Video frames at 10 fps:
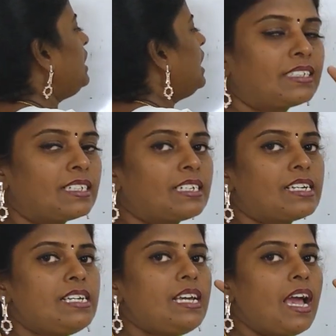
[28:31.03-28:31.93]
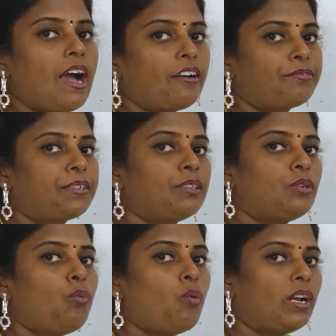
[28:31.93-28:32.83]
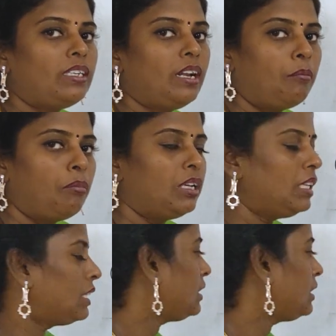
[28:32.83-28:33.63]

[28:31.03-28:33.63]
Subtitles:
strictly after the one number, that